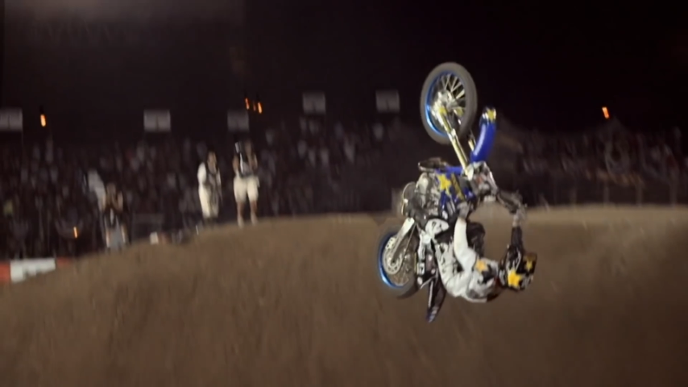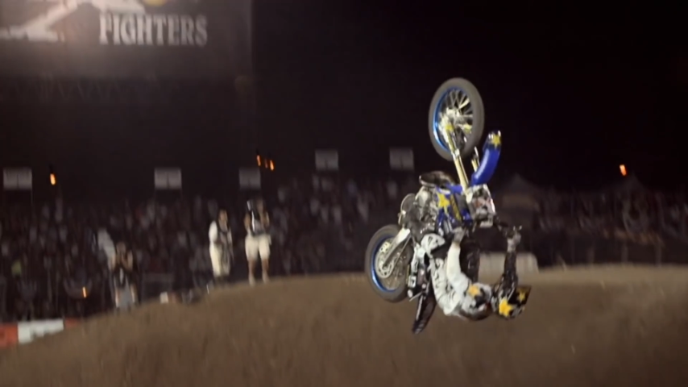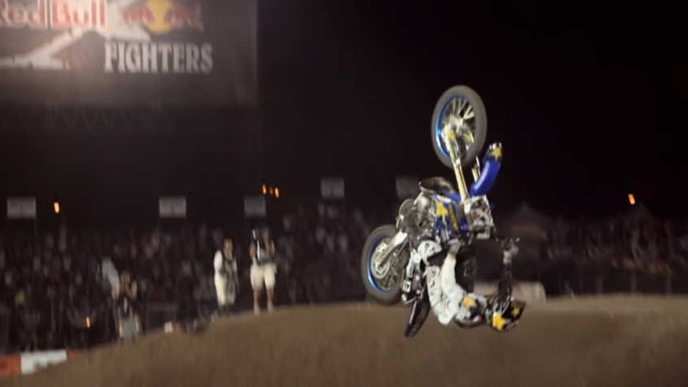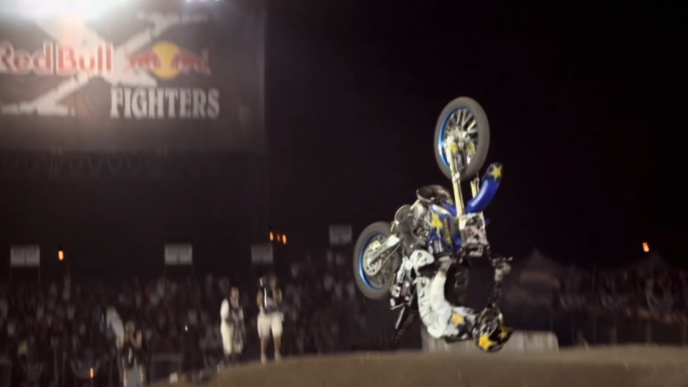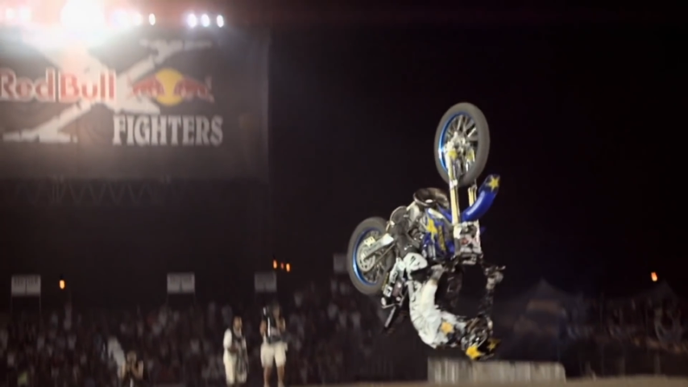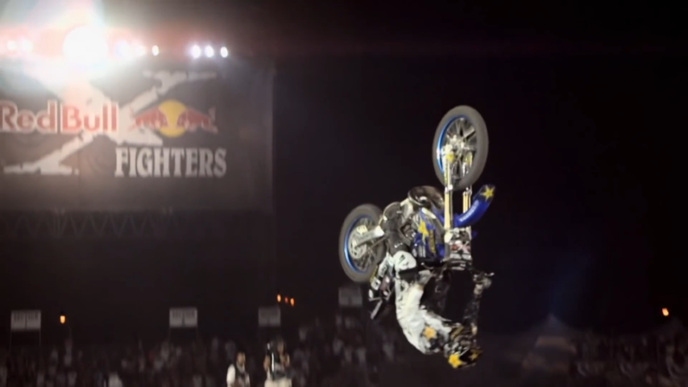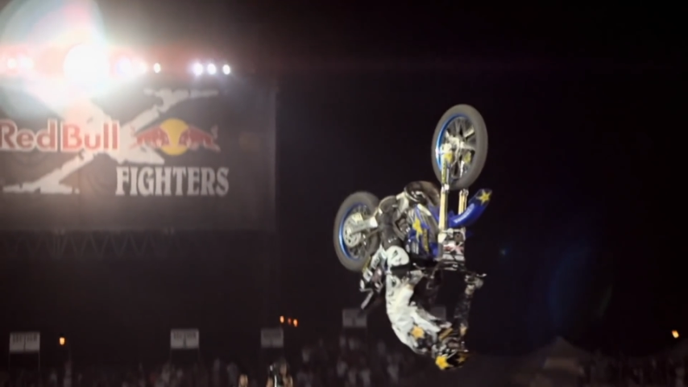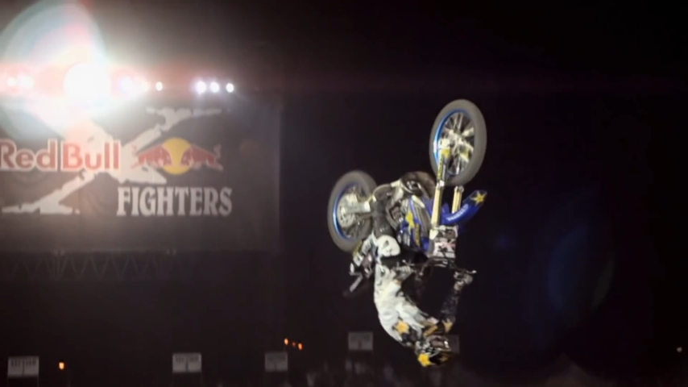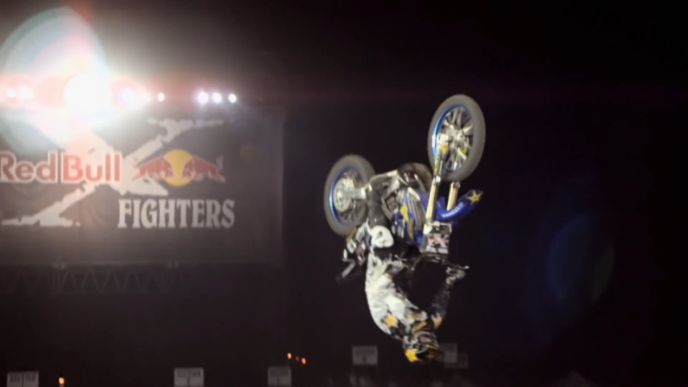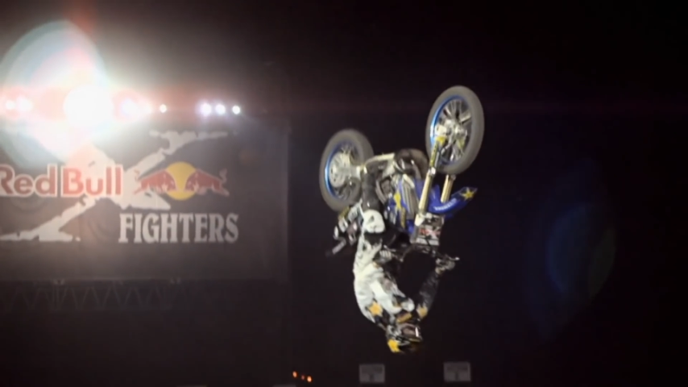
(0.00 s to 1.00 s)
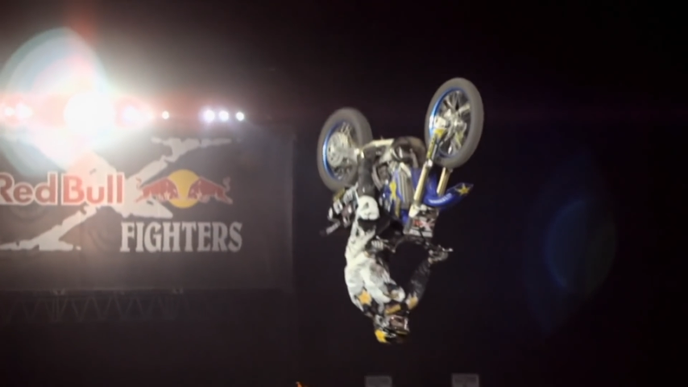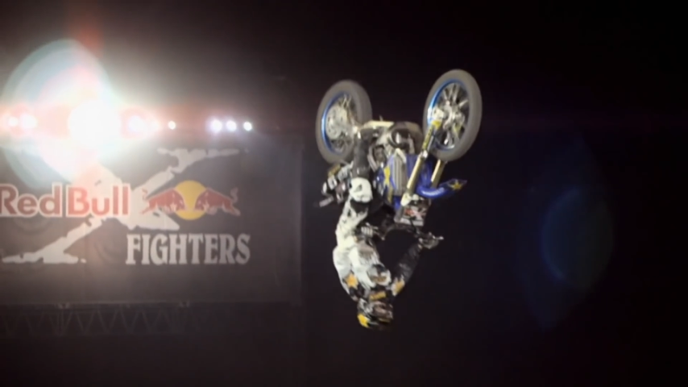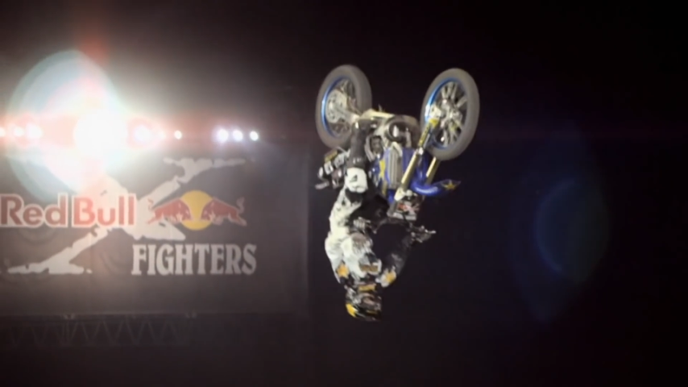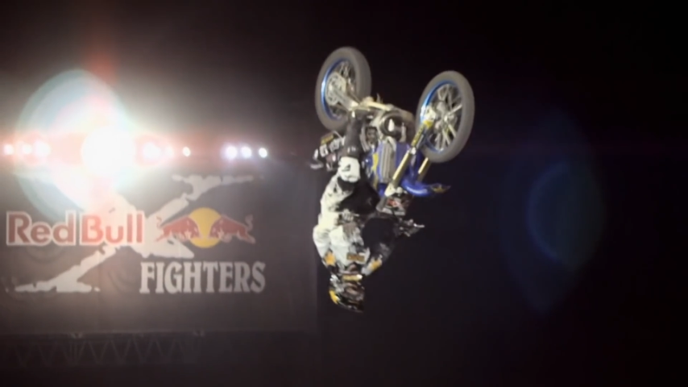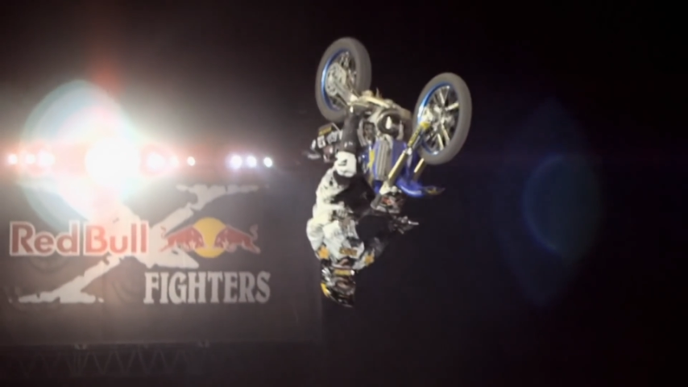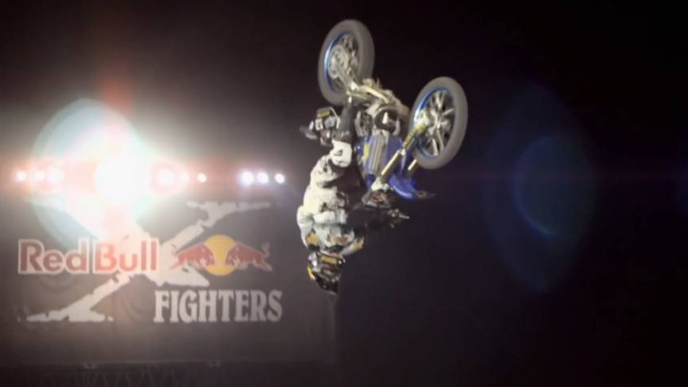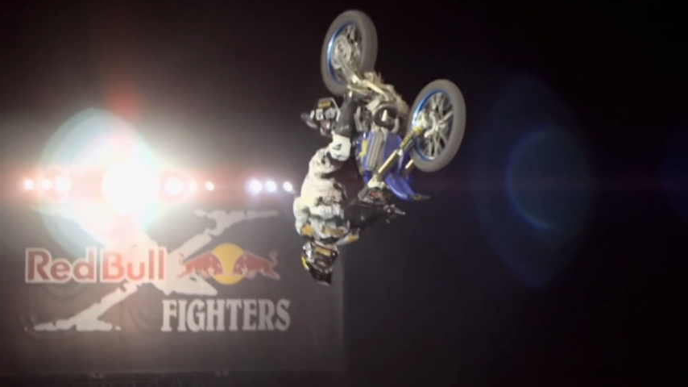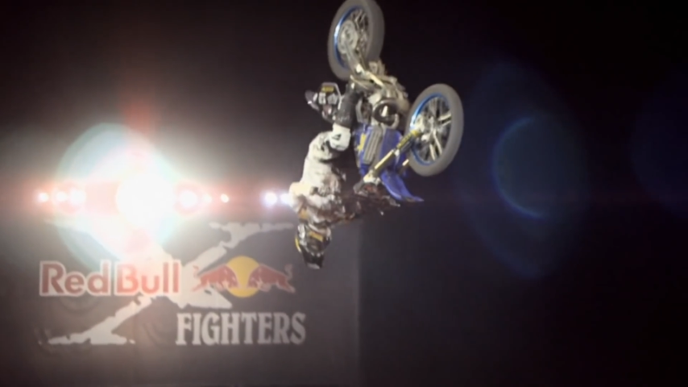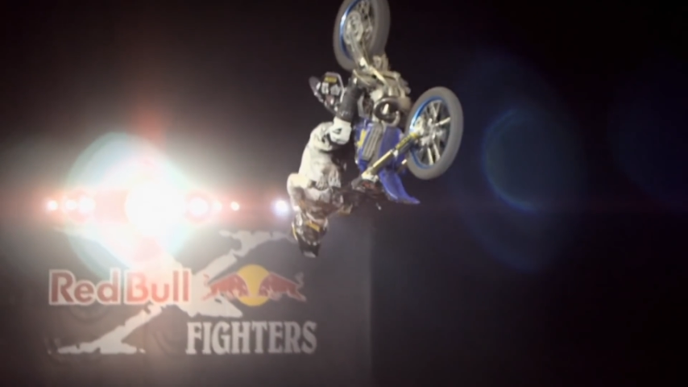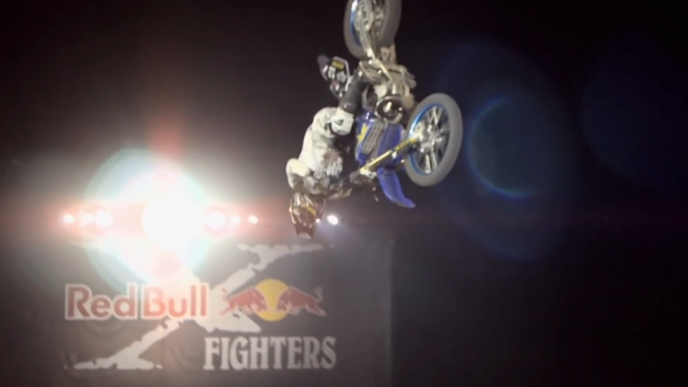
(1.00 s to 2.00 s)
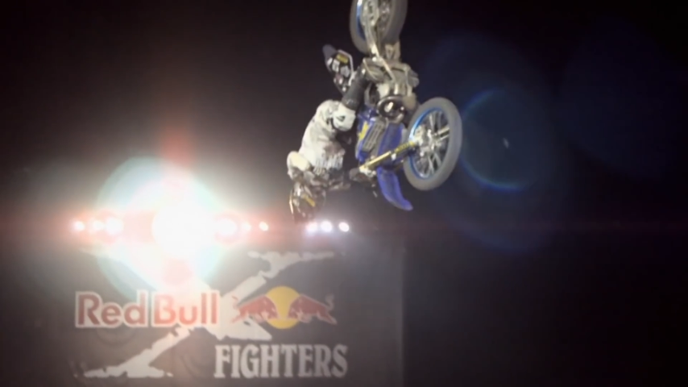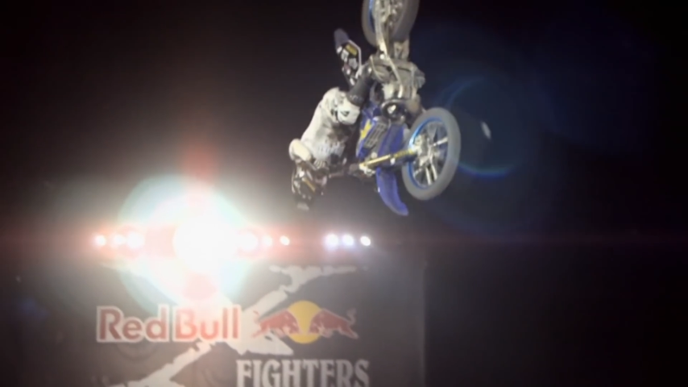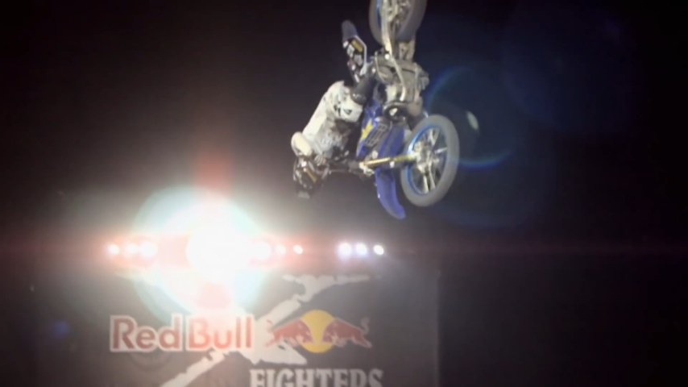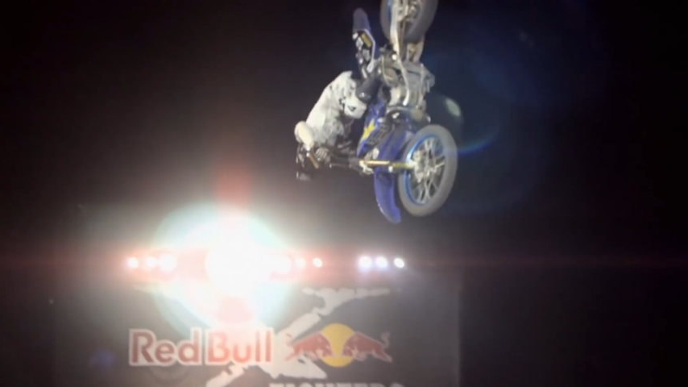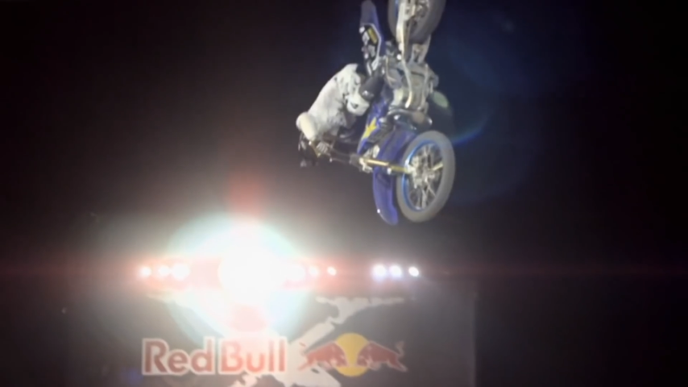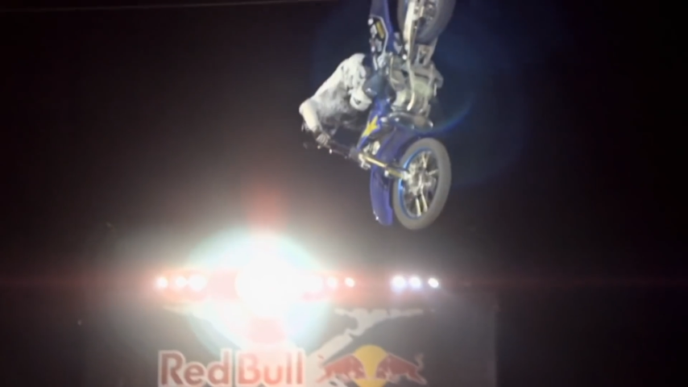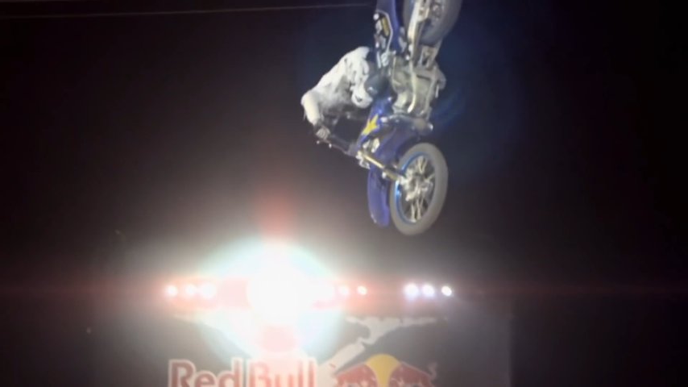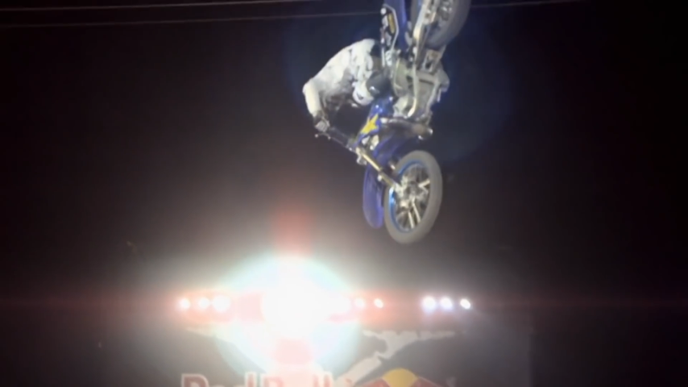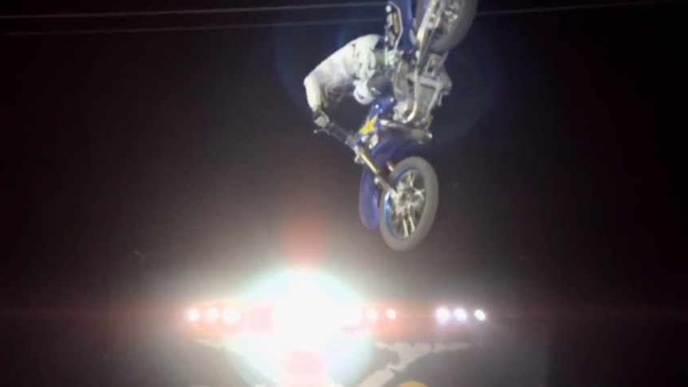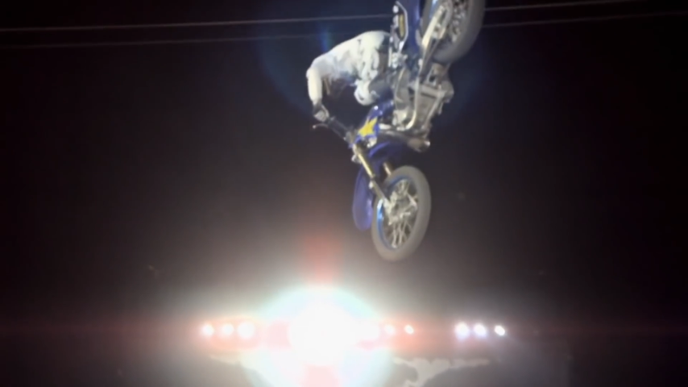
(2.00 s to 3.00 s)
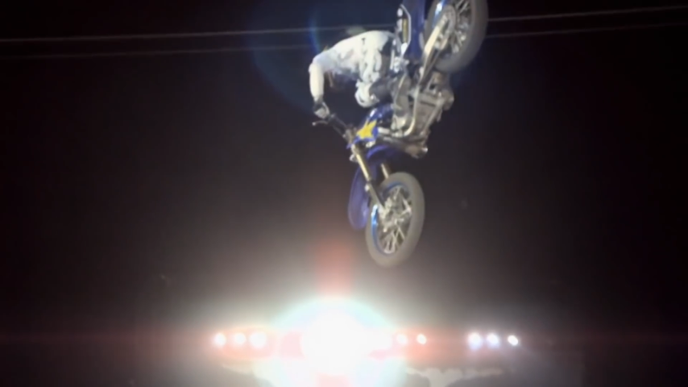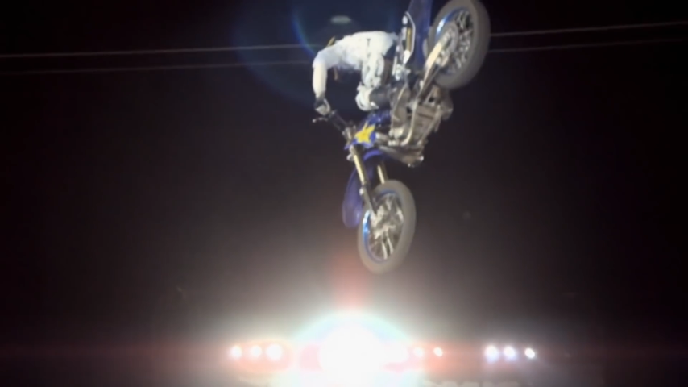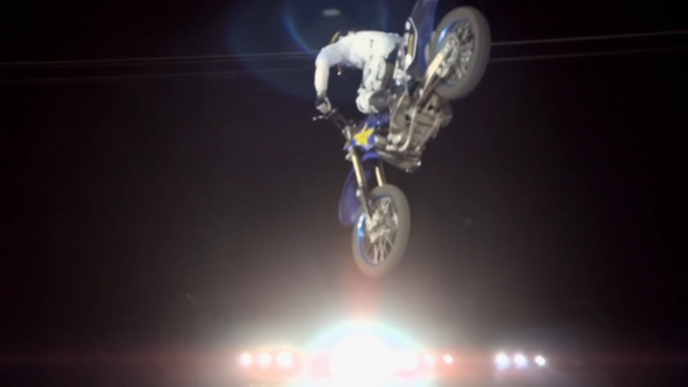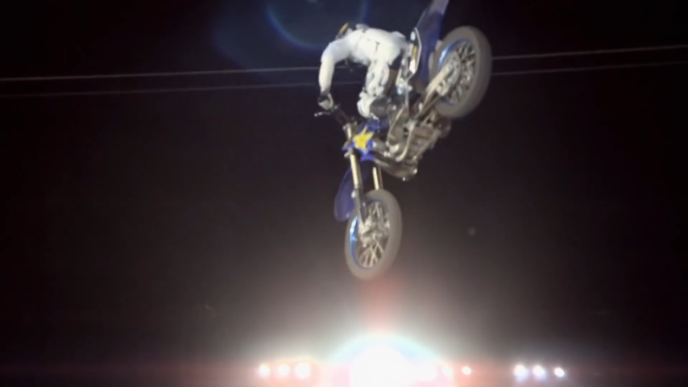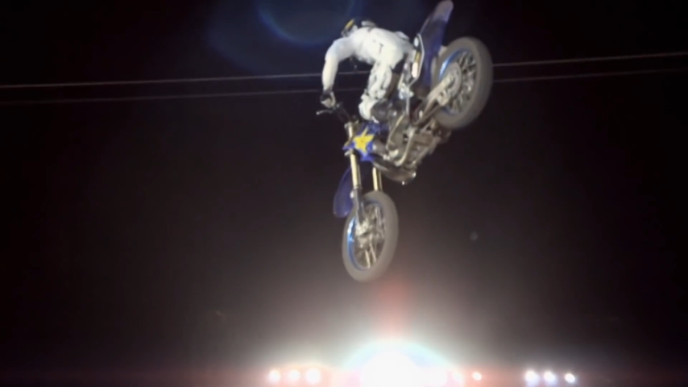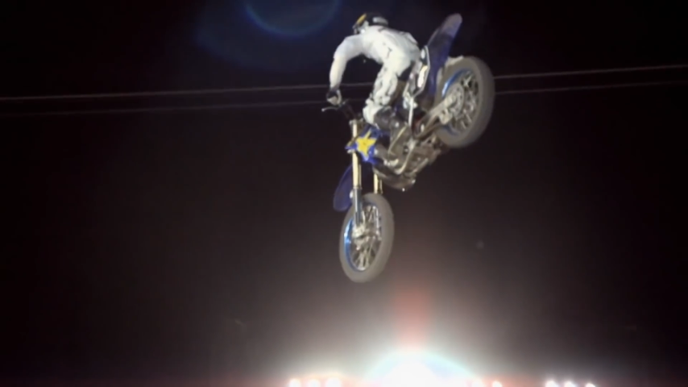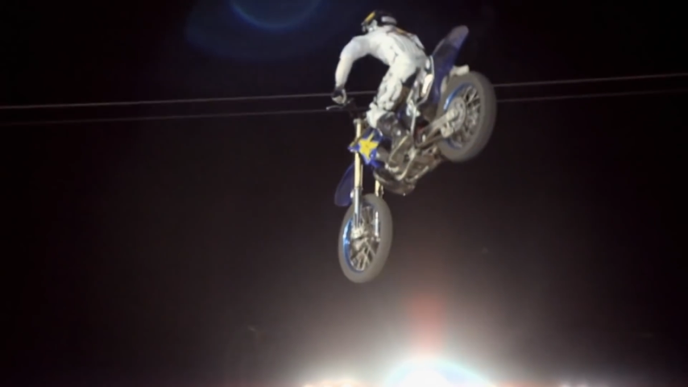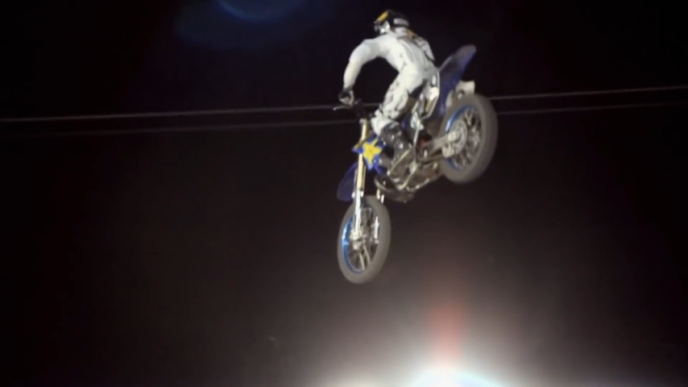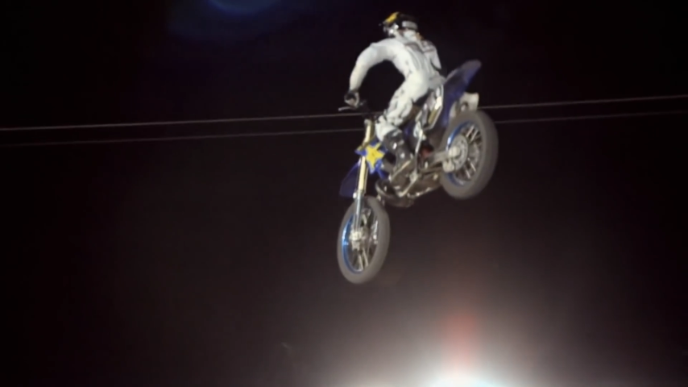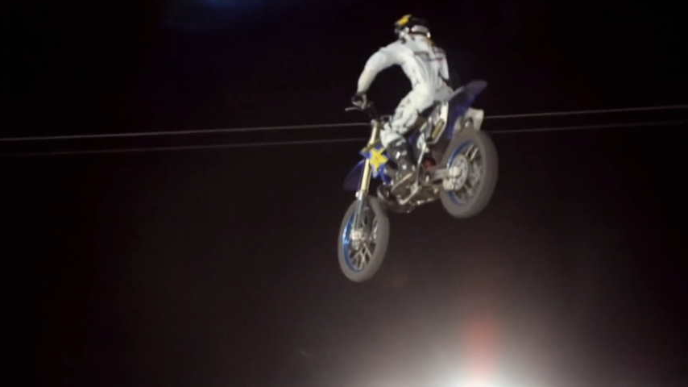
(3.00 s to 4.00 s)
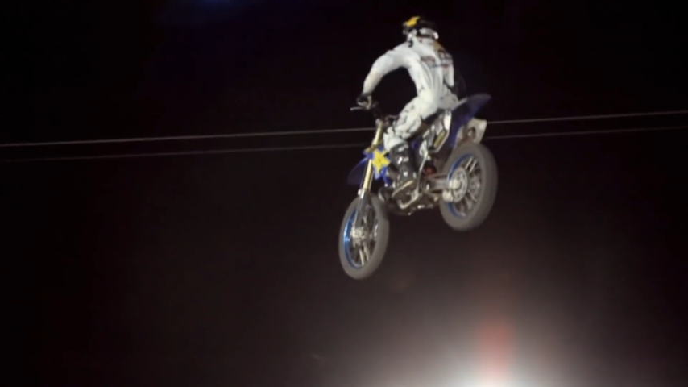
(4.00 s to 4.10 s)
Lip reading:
(no speaker visible)